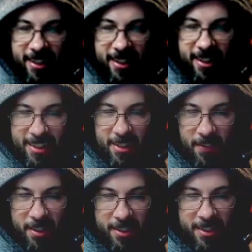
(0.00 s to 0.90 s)
That sounds like
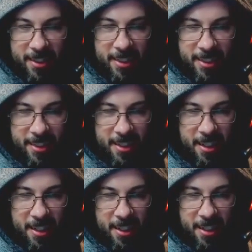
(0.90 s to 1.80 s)
fun.
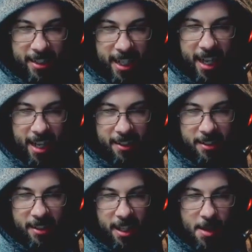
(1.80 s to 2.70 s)
Yeah.
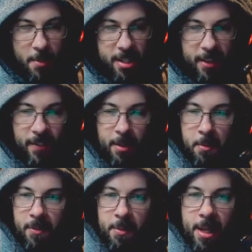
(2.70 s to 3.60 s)
We'll see if
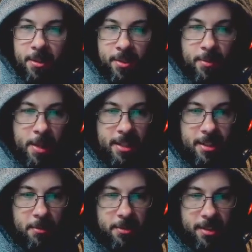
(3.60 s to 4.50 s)
anyone else from
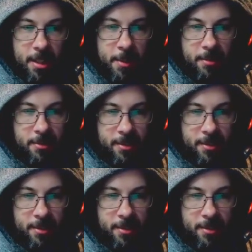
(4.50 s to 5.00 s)
Mantic wants to come out.